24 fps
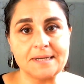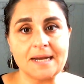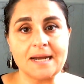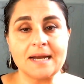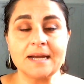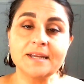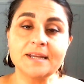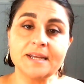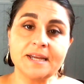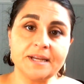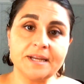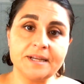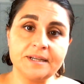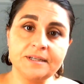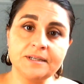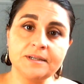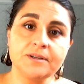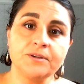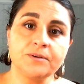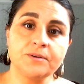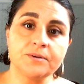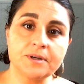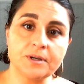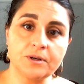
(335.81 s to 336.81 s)
Again,
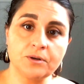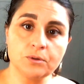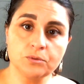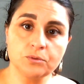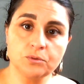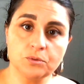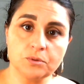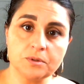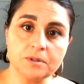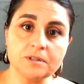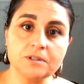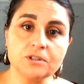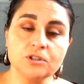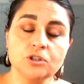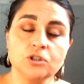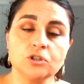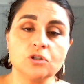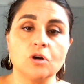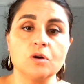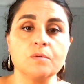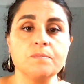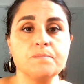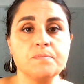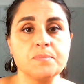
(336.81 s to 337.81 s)
you cannot do in the
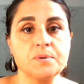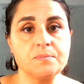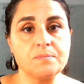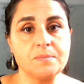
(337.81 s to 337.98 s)
shop,